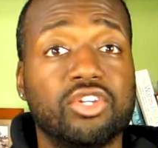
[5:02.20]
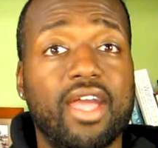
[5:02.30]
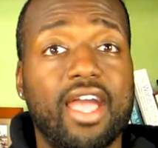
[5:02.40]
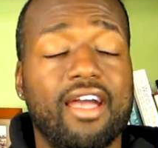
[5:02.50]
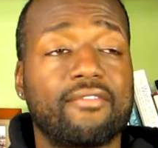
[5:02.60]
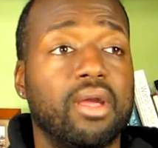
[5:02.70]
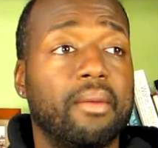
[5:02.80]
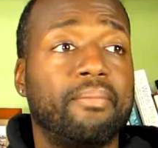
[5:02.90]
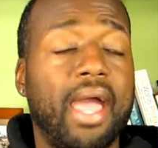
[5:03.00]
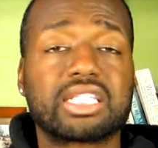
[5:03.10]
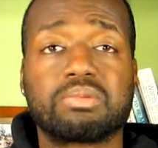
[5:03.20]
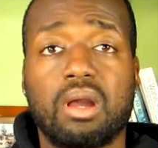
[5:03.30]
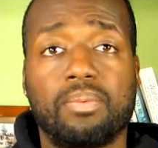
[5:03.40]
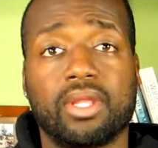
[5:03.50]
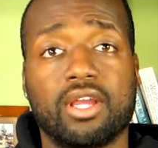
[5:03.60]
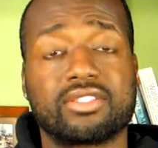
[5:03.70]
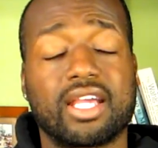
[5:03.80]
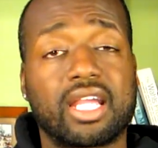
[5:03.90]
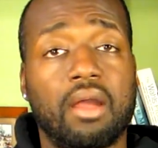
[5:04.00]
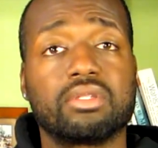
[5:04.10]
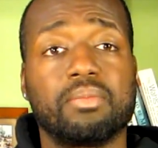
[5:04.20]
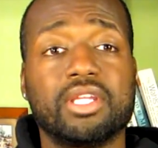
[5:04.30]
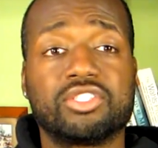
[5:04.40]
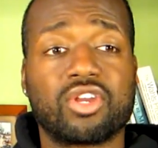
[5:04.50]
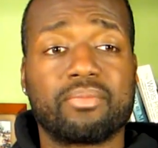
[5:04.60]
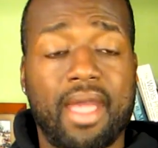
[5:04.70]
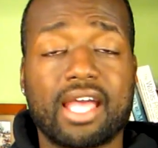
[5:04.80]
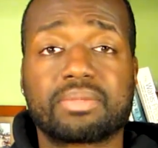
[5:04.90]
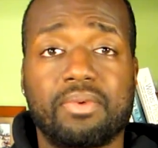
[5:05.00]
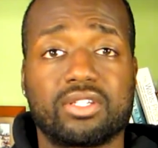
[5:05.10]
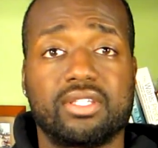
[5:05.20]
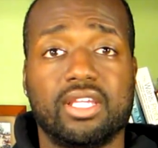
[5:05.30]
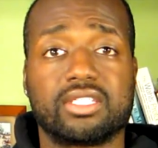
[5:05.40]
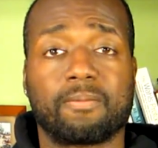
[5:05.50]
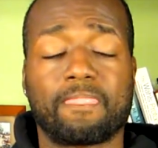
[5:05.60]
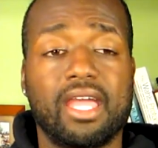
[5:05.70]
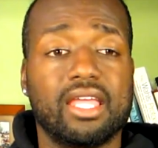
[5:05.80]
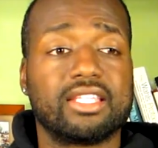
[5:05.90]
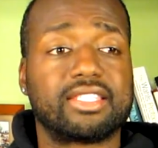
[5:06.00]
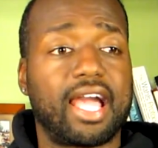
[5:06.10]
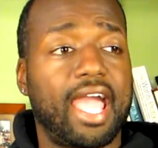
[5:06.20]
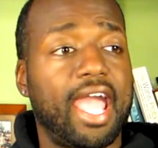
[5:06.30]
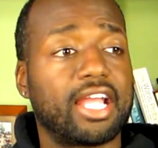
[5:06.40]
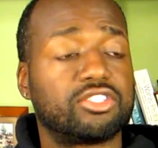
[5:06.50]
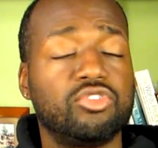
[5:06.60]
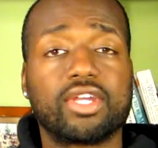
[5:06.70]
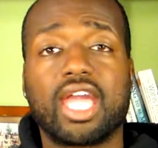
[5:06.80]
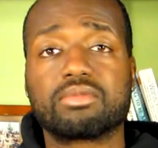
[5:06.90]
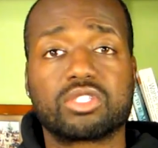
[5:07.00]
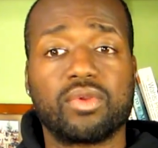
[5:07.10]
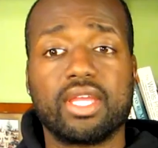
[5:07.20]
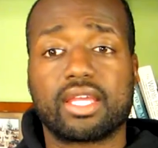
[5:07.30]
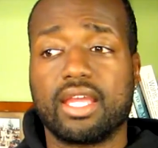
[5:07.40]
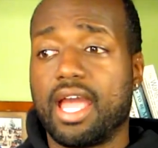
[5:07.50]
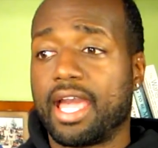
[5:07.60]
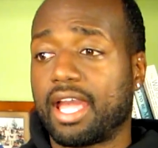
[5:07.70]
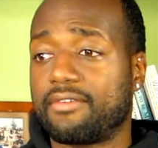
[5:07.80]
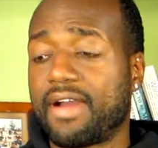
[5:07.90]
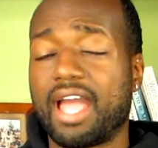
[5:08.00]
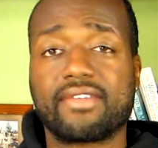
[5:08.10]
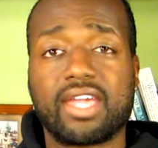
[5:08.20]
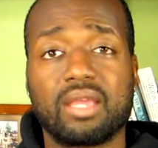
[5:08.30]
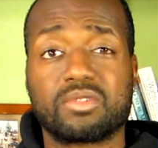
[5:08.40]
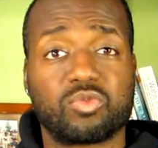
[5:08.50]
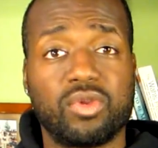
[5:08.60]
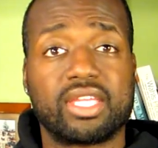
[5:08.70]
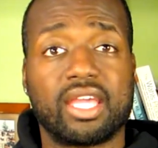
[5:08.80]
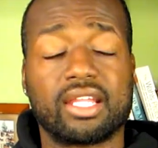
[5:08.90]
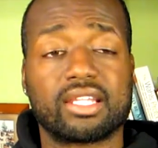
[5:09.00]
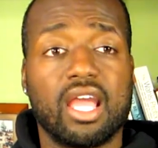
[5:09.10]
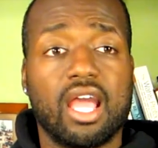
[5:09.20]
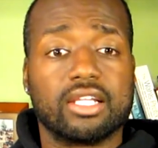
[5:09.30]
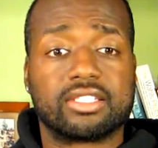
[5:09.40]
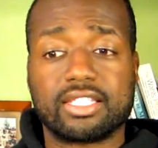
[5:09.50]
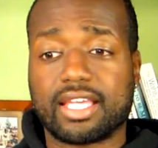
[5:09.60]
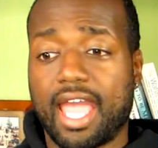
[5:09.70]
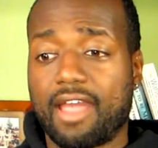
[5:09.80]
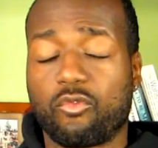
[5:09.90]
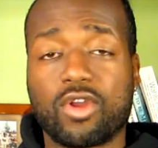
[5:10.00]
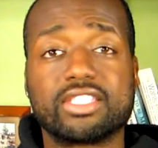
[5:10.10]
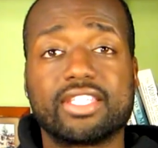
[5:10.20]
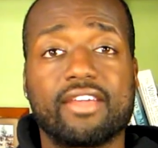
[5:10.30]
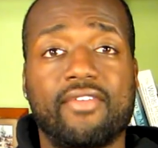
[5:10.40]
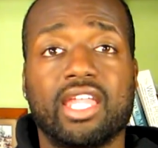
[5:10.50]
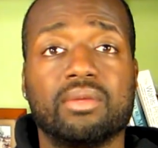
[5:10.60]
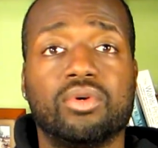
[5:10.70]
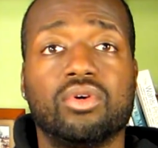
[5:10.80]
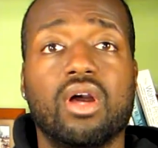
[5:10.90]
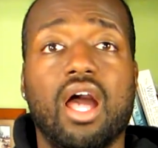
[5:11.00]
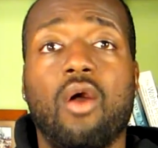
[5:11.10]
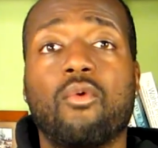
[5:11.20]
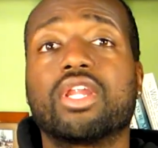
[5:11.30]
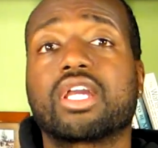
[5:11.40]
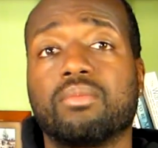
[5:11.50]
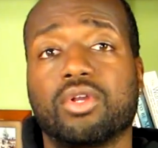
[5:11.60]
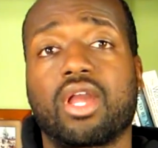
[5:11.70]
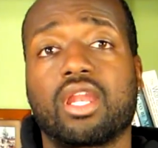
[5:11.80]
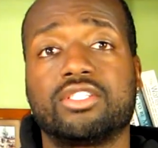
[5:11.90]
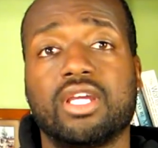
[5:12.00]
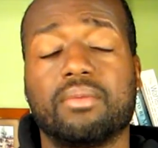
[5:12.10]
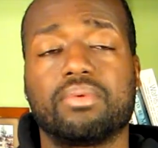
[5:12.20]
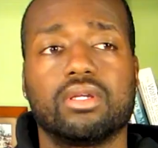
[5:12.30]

have basketball players that come to me during basketball season. They say, I had 2 games this week, I got 5 games this weekend. Since I have Wednesday available, I want to come learn how to jump.